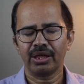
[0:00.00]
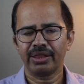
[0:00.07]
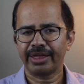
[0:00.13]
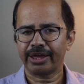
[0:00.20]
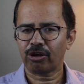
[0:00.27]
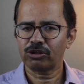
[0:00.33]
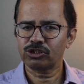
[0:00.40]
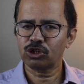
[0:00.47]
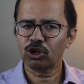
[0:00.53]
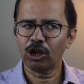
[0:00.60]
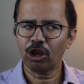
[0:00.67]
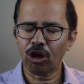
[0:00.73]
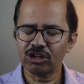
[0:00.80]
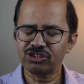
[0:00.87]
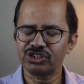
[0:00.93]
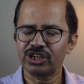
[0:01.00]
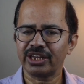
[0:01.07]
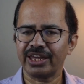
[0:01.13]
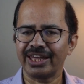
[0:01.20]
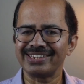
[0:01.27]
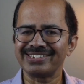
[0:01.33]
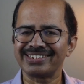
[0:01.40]
They are also
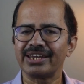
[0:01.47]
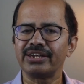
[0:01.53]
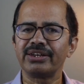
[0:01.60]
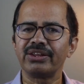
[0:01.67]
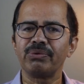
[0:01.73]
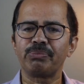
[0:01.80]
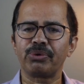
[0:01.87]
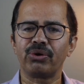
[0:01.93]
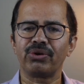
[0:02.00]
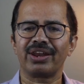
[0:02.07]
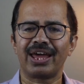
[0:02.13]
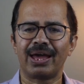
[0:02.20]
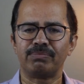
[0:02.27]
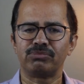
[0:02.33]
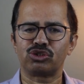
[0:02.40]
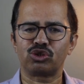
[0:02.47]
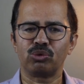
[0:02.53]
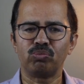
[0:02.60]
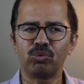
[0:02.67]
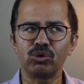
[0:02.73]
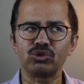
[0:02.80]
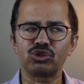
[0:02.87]
launching incentive programs to
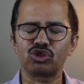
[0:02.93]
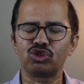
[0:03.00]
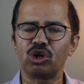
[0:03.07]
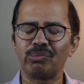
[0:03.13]
boost